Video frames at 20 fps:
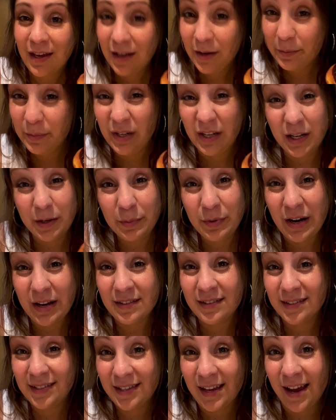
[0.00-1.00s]
Break your break
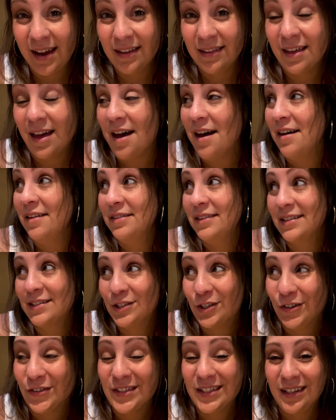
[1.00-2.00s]
to say that the
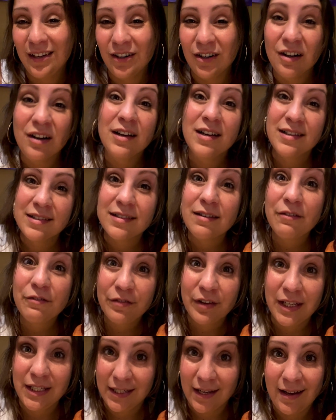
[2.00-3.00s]
service here is
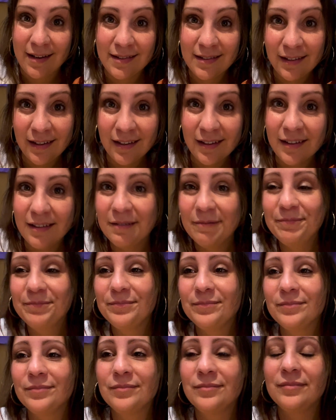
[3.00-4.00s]
fantastic.
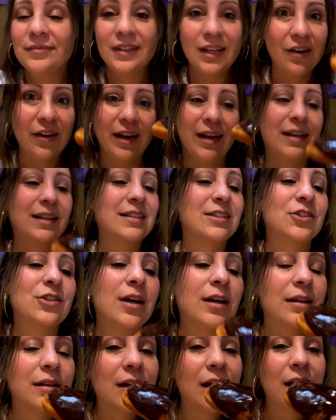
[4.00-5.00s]
Okay, let's
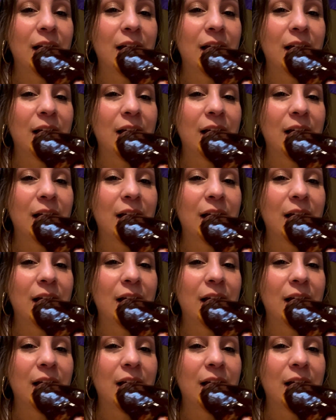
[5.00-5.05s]
try it.